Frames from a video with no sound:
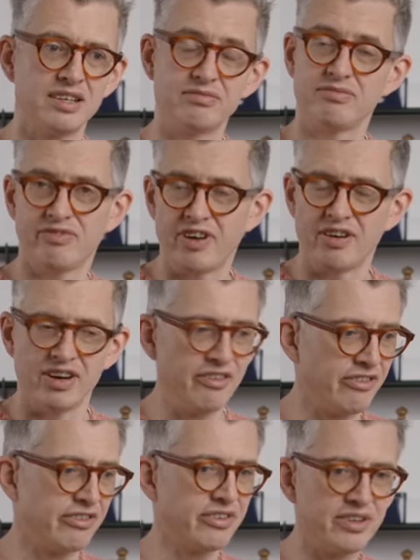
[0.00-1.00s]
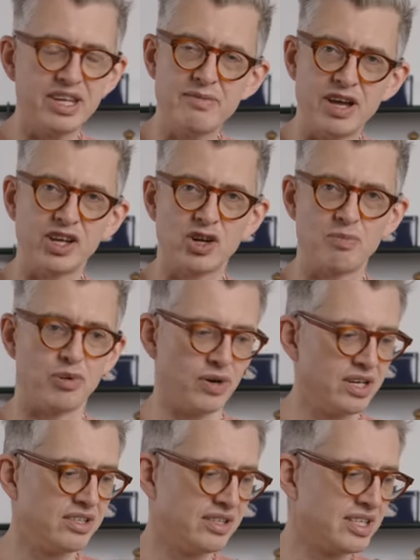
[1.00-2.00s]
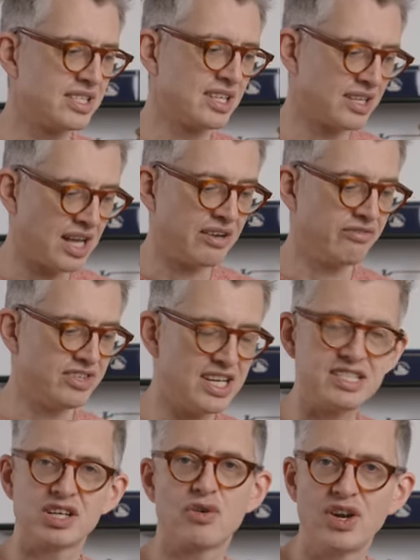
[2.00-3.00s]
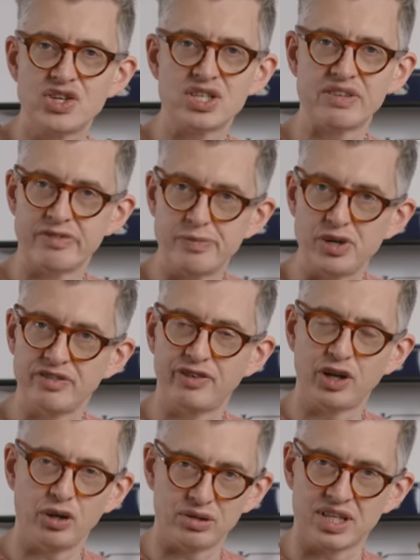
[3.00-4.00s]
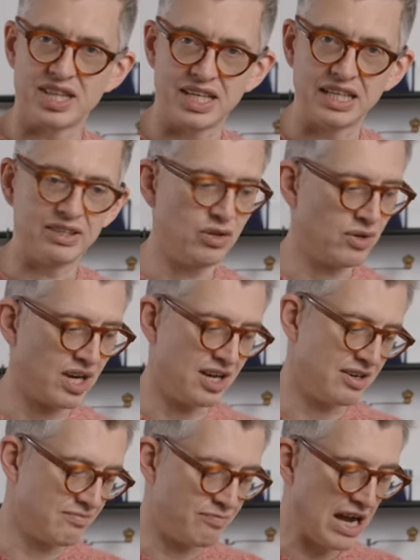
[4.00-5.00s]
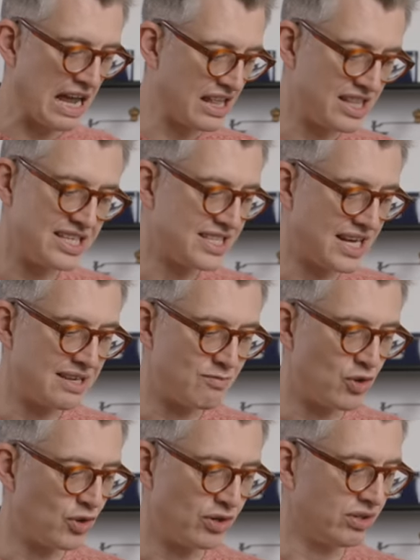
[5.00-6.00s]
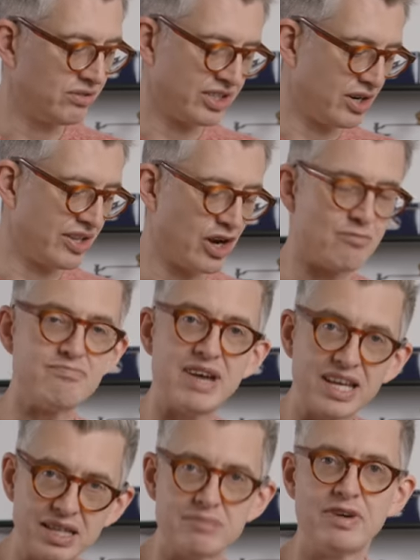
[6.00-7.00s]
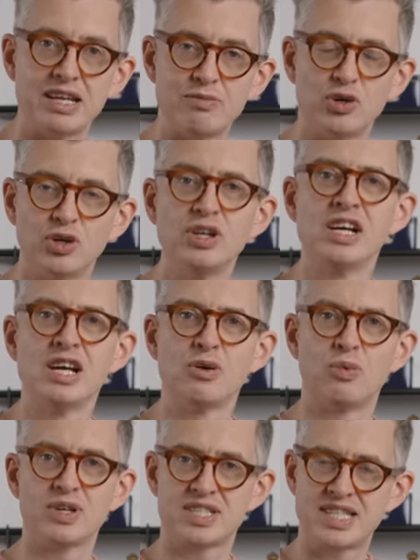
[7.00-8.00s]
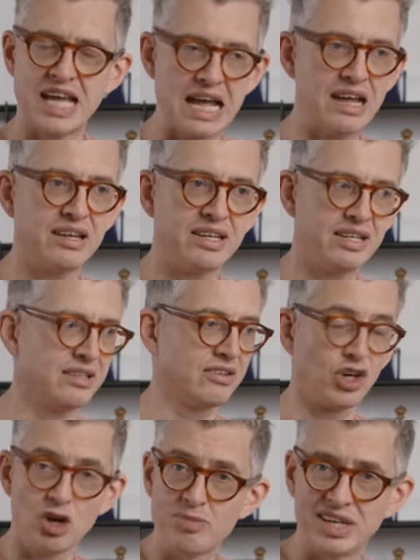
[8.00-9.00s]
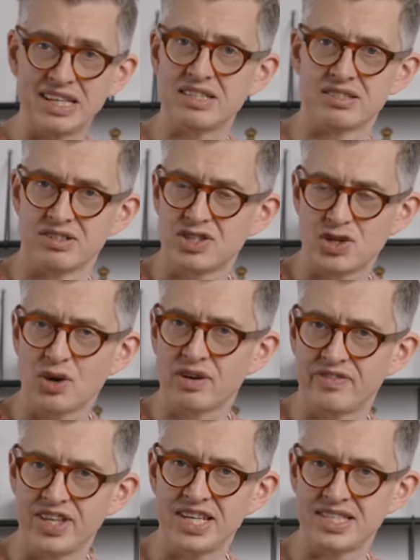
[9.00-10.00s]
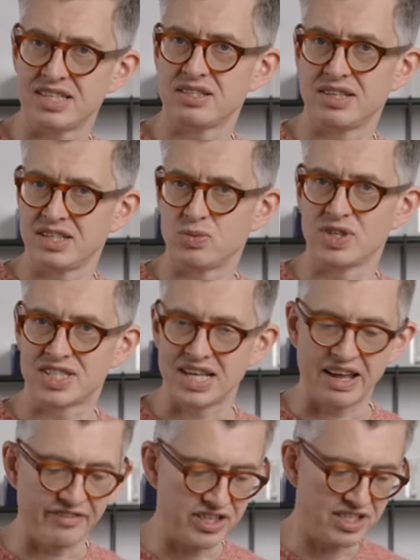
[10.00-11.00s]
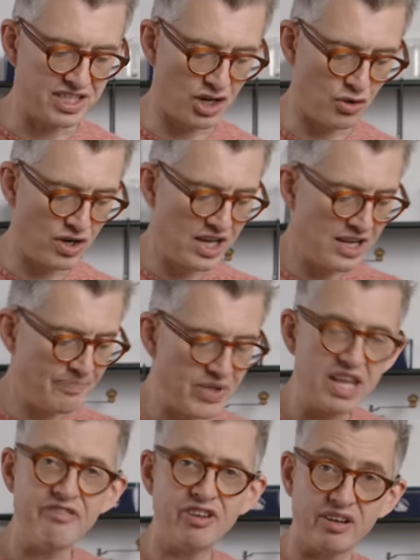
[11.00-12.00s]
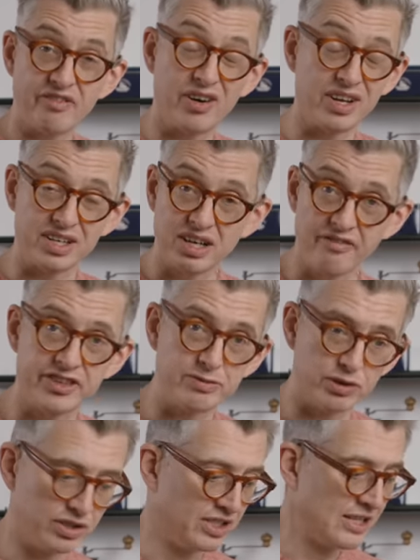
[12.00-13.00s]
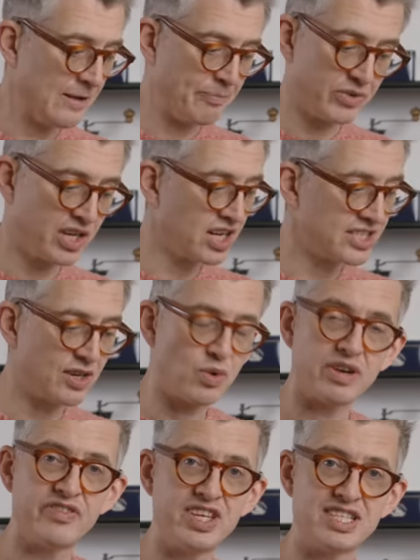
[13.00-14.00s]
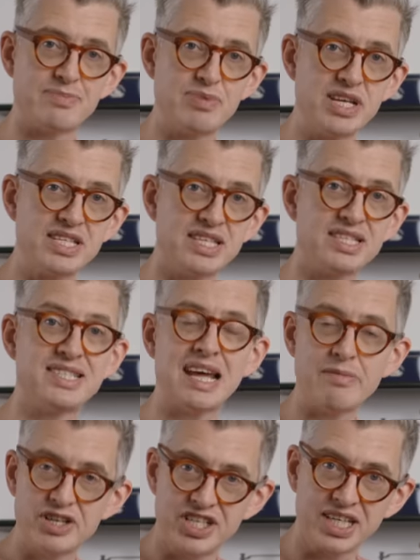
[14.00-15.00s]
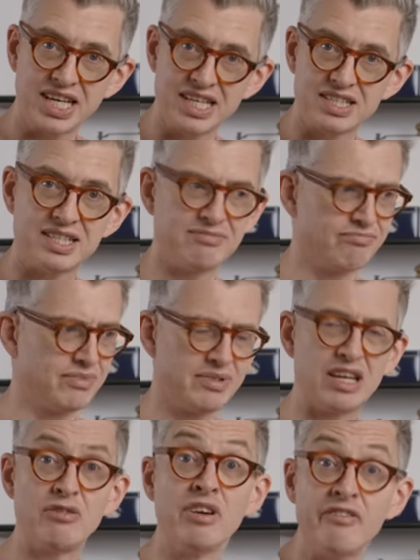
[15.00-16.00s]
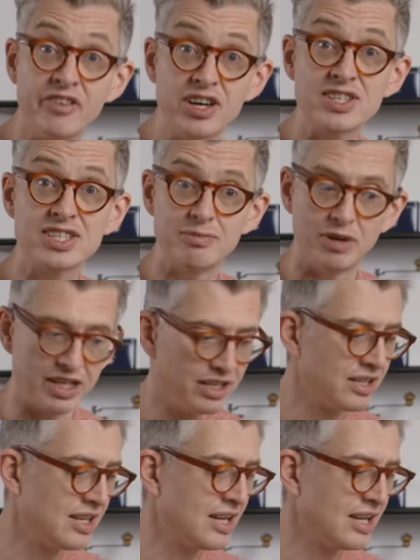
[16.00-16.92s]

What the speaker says: Fair enough. He made a good point. This is a kind of desecration of a beautiful old thing. You can't buy these anymore. You know, they don't make them anymore. What's there globally as stock of these is what's left. And so he felt very uncomfortable cutting one of these to pieces, damaging it irreversibly.